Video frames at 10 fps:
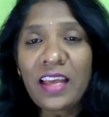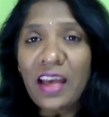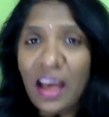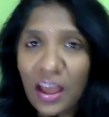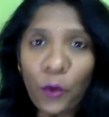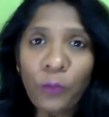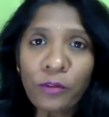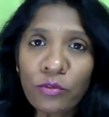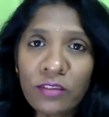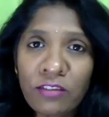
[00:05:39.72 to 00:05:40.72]
I hope
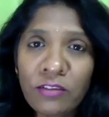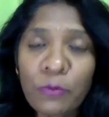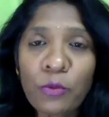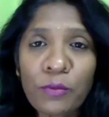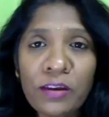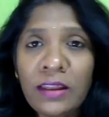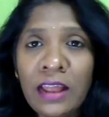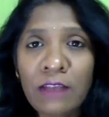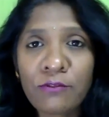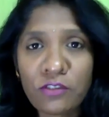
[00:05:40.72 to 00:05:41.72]
this tips will be really
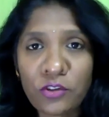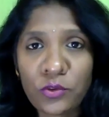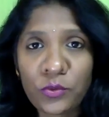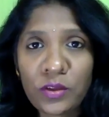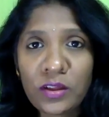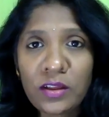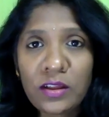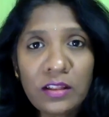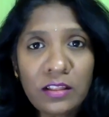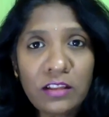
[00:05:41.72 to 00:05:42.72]
helpful to you.
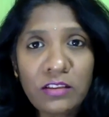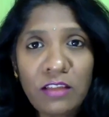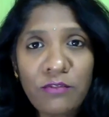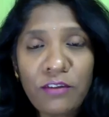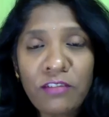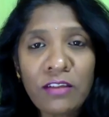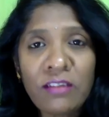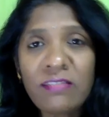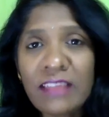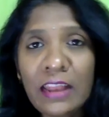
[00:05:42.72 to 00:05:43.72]
First thing
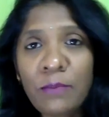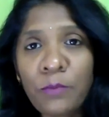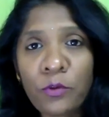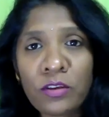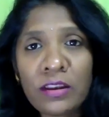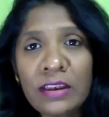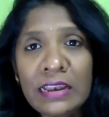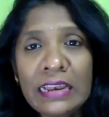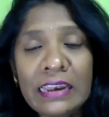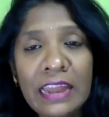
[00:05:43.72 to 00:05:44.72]
is input.
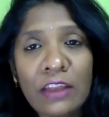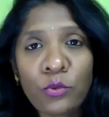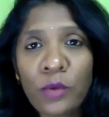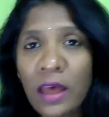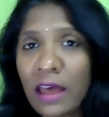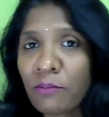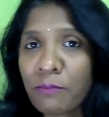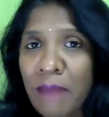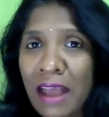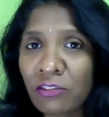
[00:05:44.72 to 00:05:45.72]
Try to have
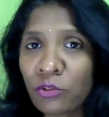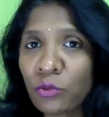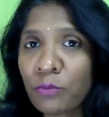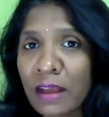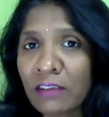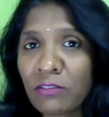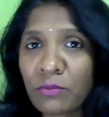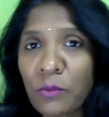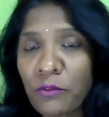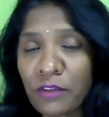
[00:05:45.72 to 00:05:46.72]
max to
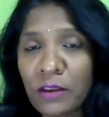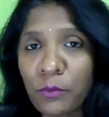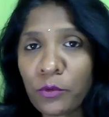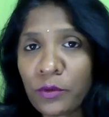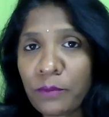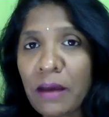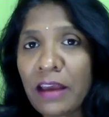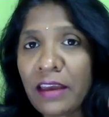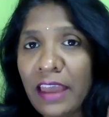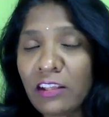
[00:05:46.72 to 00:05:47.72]
maximum of input by
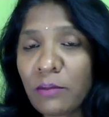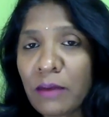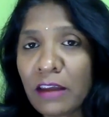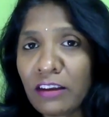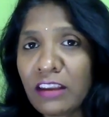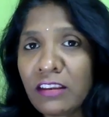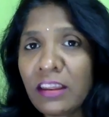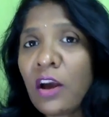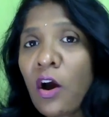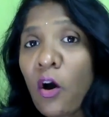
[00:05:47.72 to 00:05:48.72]
either by
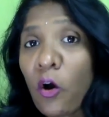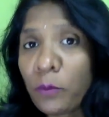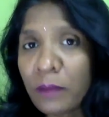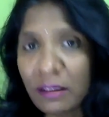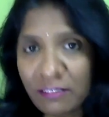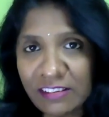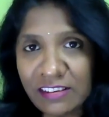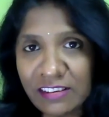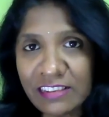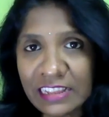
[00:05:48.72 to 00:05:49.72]
reading or by the
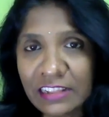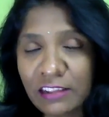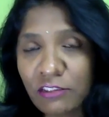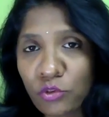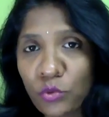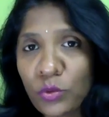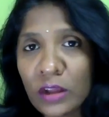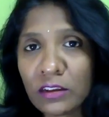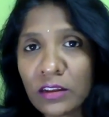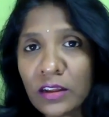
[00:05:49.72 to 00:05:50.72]
listening. These two
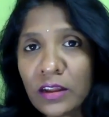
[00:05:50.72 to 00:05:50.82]
are